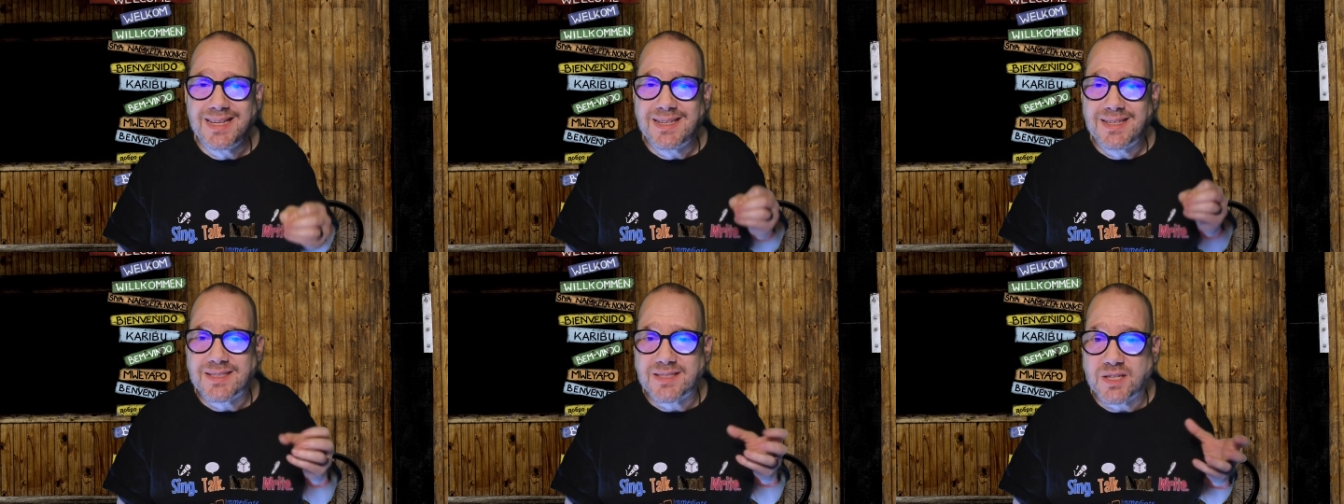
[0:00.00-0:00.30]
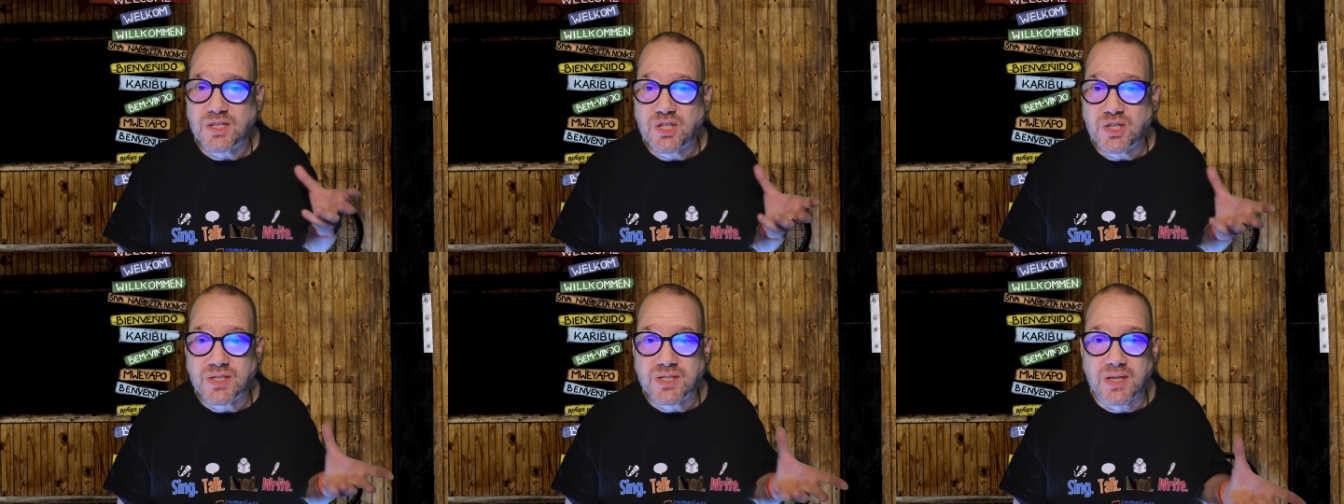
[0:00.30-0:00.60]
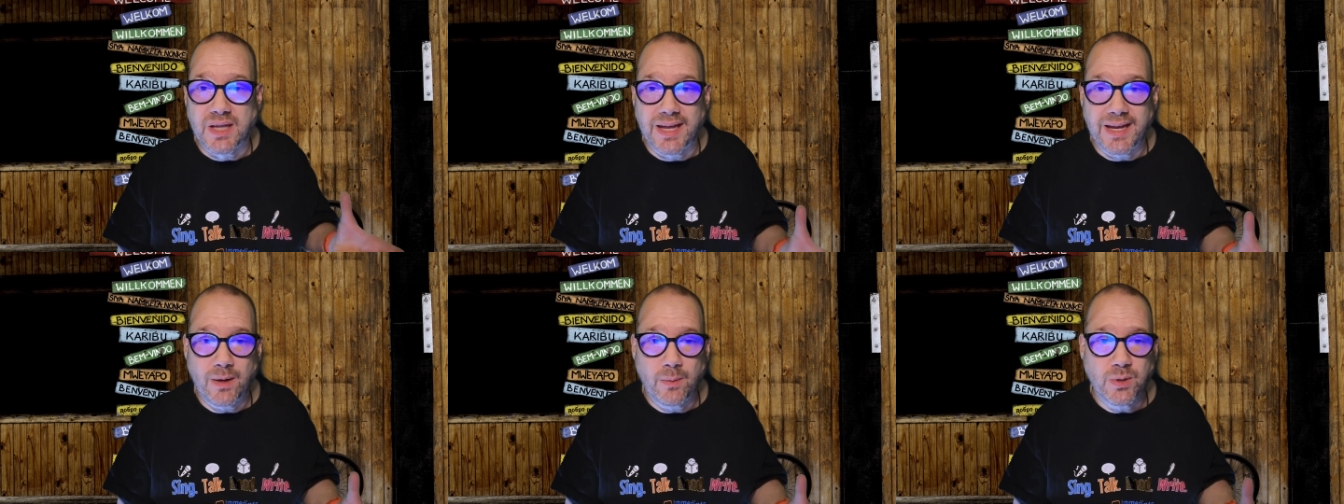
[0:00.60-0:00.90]
such as
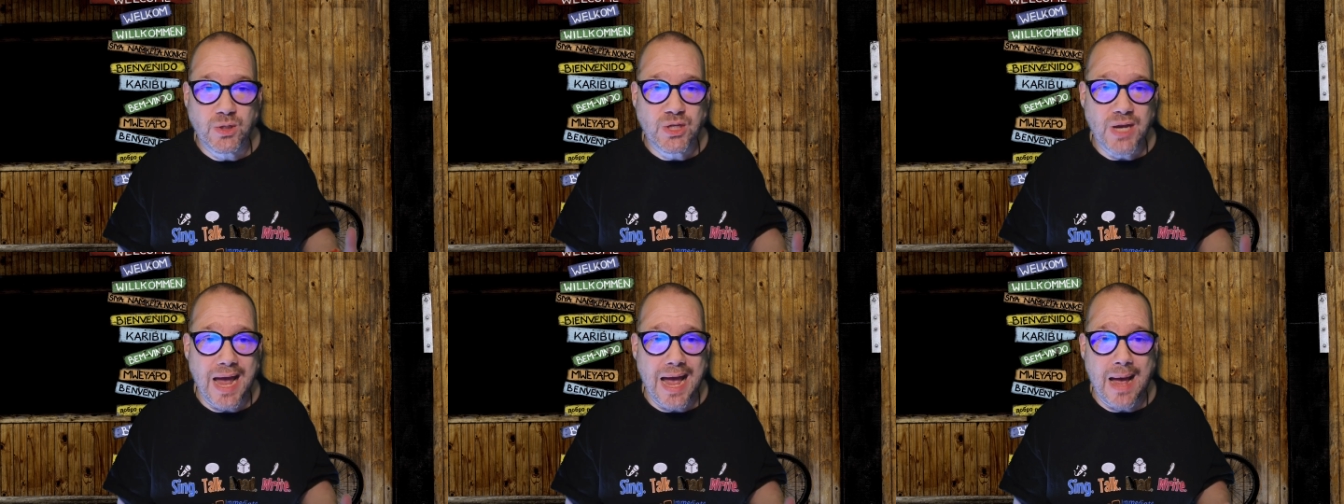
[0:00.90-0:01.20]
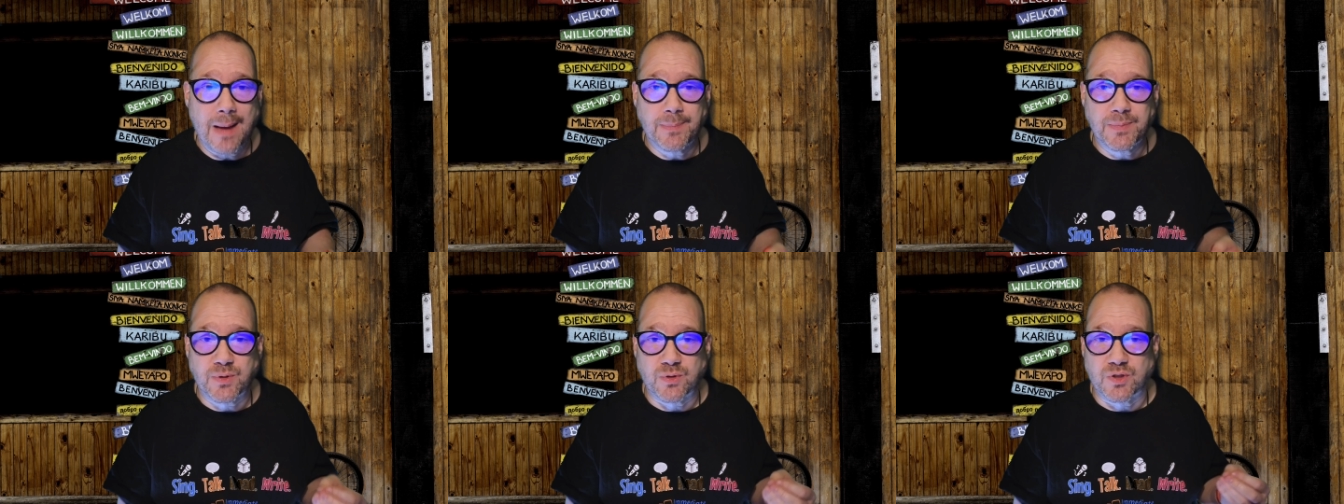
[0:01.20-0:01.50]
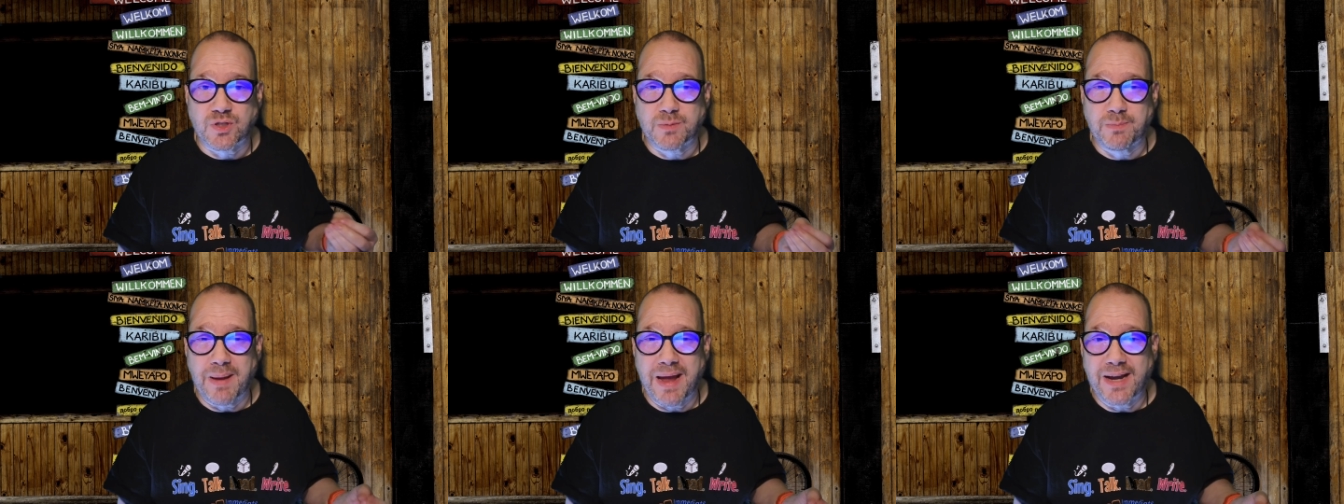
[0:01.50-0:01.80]
language apps or
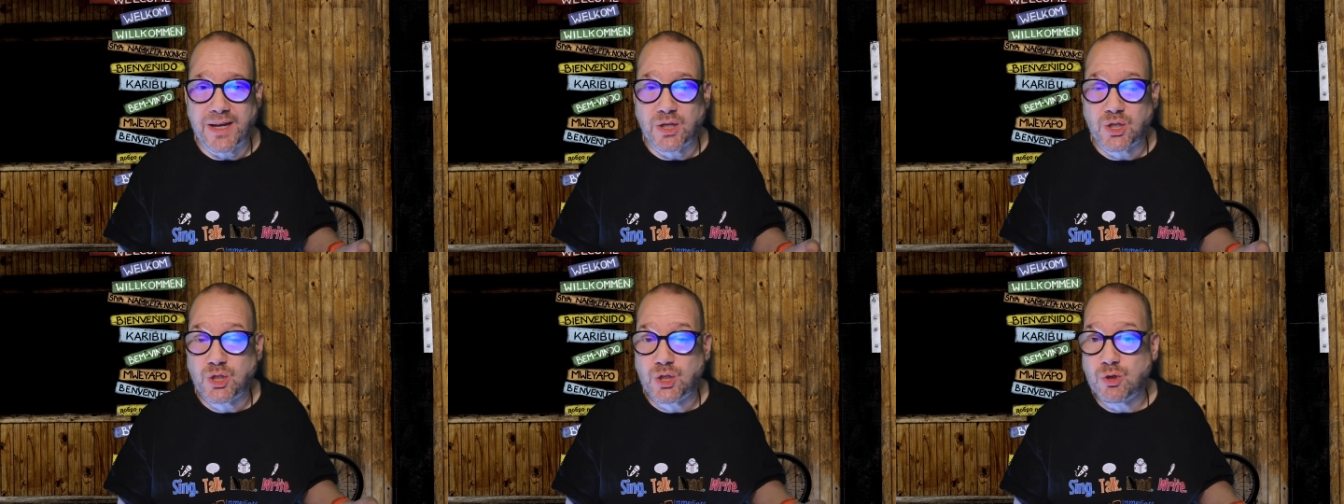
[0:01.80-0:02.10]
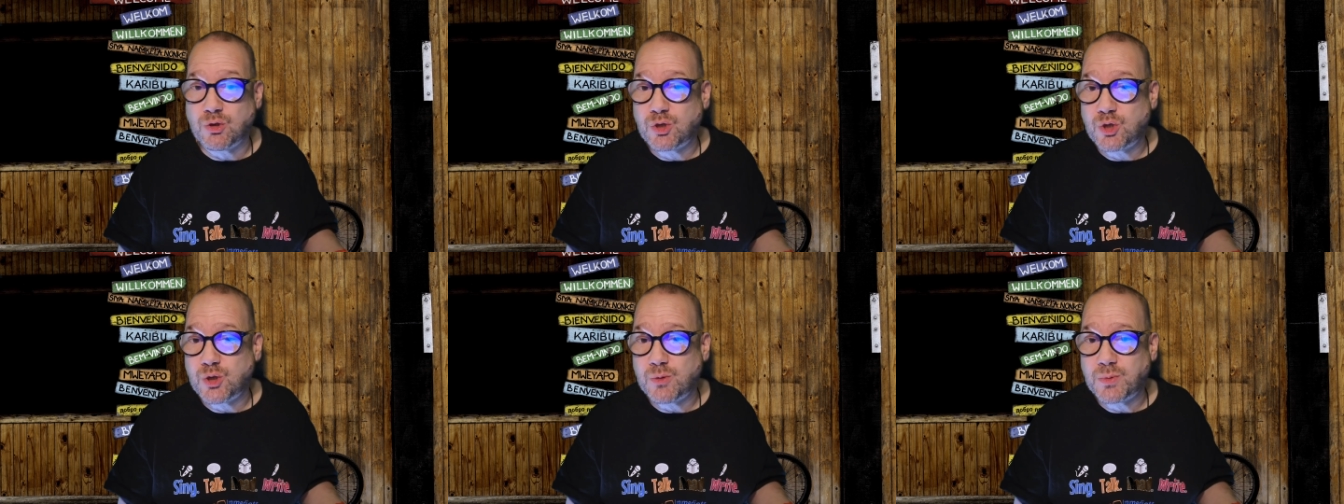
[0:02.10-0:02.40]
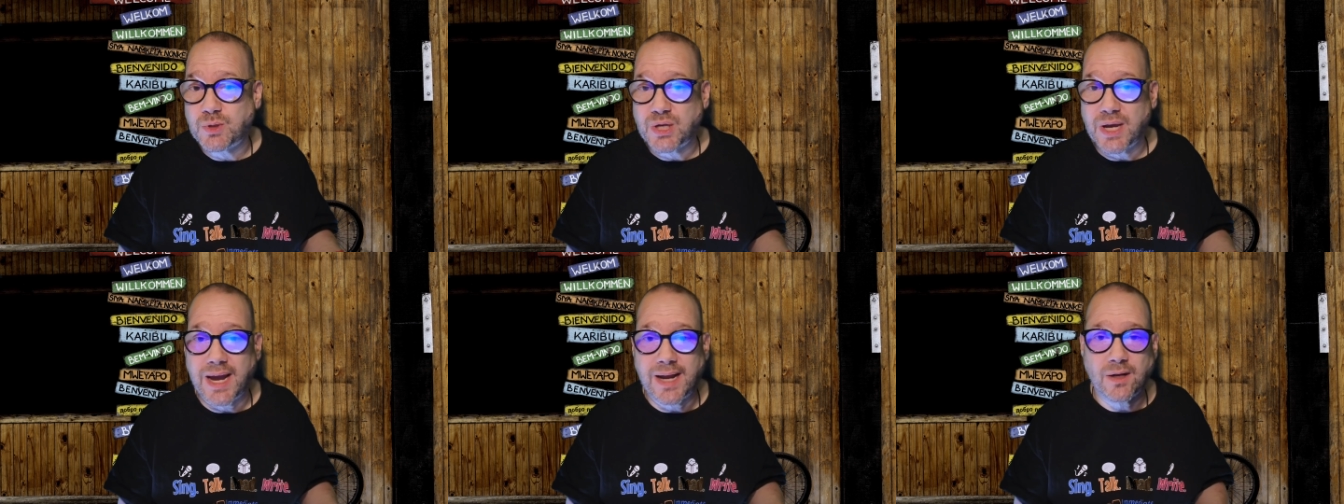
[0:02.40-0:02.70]
Spanish YouTube
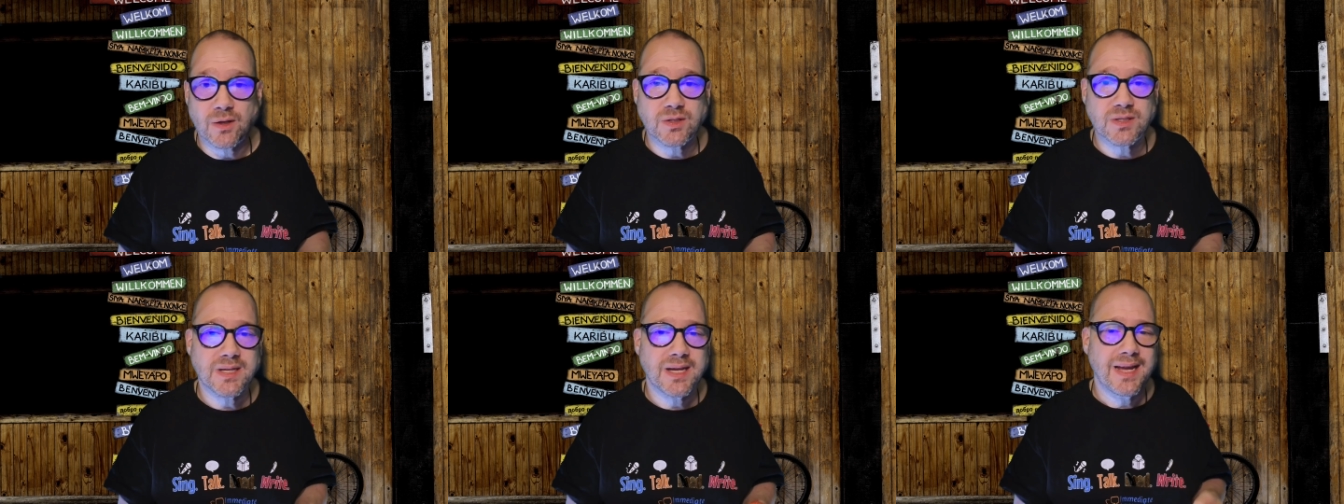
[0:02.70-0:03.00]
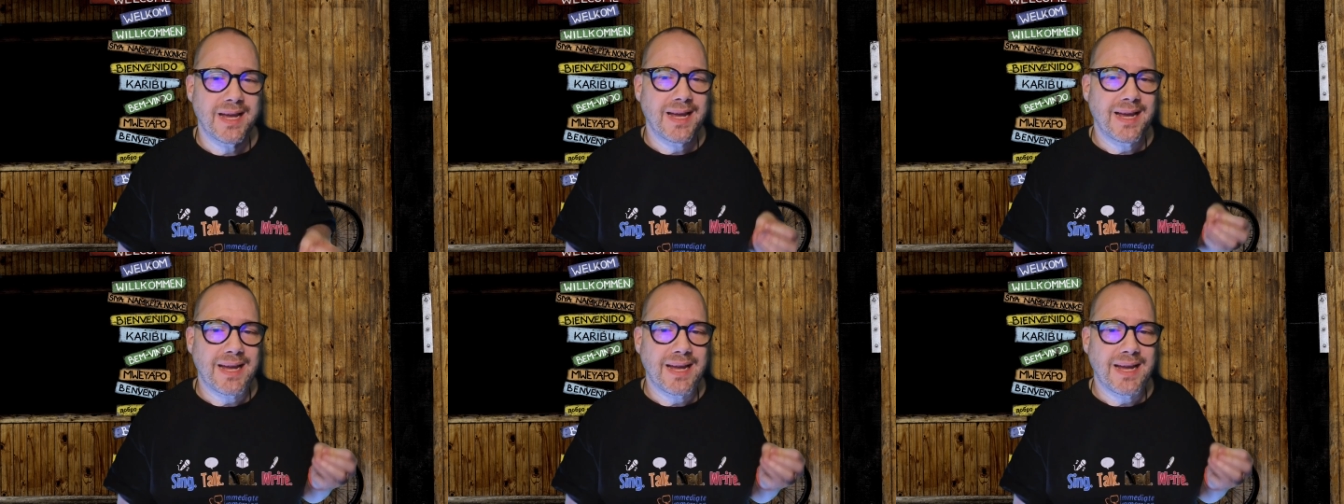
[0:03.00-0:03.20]
channels